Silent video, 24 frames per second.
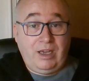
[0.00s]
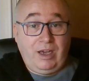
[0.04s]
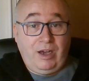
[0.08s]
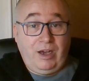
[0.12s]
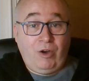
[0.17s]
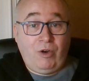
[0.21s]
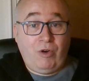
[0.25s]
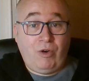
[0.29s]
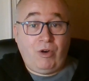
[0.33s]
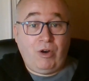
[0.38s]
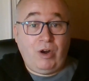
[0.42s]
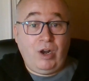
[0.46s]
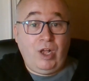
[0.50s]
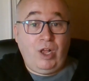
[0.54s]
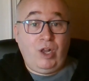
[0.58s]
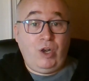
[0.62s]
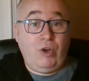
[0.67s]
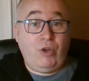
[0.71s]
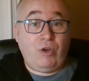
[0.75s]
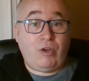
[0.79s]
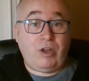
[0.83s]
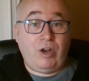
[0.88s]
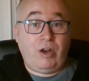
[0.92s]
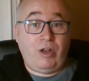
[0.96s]
Or
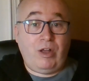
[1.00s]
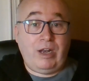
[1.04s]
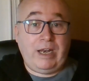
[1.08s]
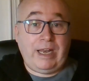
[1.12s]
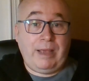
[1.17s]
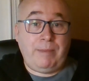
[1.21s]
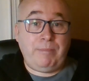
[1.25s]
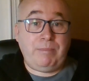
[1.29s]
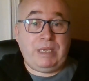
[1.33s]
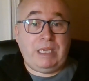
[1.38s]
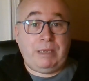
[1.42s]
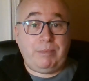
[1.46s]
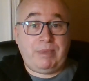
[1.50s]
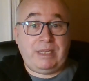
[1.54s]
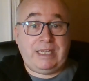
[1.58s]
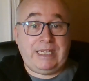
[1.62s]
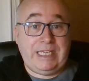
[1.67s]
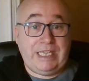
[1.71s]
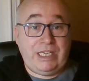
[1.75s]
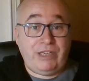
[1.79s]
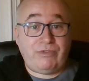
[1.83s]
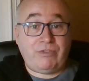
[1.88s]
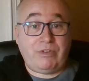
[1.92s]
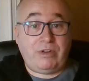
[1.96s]
look at all them people
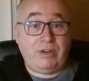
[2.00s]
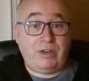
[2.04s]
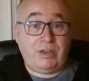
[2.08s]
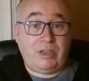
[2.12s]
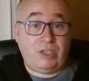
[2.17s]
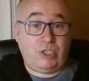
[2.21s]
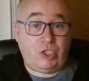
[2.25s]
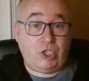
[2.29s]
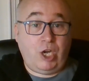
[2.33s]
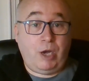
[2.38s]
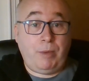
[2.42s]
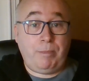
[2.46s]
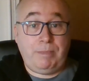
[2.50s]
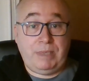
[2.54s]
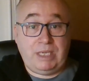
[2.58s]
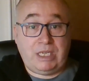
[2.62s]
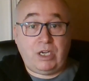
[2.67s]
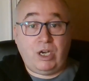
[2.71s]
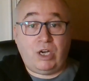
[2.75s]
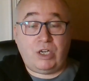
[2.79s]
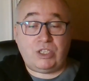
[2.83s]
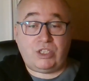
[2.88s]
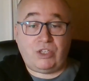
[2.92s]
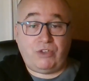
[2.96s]
leaving the job
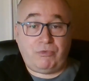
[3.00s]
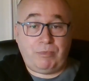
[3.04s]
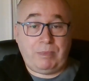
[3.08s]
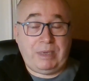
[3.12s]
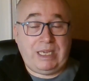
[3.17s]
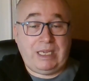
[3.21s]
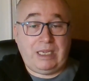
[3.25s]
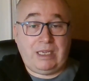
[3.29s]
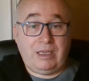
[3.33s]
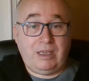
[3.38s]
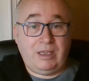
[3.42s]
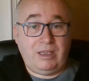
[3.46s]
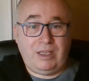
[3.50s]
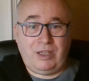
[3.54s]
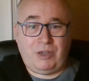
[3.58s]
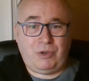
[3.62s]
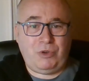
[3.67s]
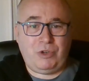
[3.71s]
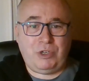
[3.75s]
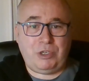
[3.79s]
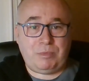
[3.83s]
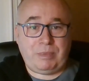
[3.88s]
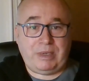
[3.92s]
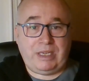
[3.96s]
because of me. You
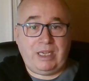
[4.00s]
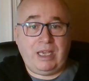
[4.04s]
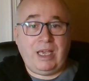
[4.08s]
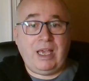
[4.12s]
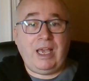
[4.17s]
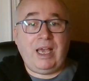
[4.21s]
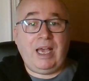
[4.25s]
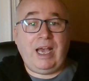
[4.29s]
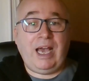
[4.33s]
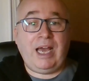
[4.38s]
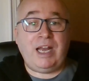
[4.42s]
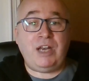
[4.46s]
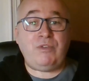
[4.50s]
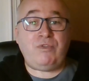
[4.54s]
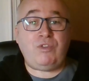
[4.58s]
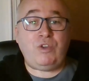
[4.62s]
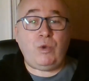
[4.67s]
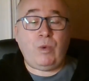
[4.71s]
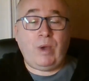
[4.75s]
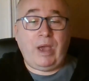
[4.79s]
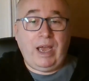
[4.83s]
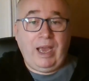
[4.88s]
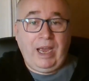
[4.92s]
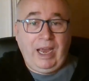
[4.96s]
couldn't be. And if
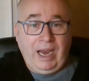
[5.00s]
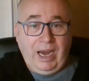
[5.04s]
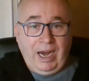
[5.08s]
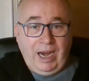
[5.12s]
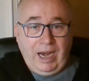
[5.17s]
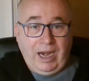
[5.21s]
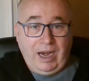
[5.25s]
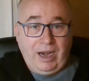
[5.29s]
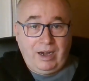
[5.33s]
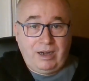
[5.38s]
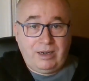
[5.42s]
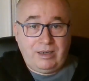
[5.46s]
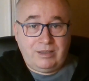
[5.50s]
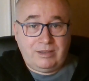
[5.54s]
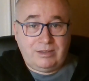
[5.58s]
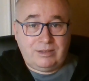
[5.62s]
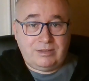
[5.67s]
you are,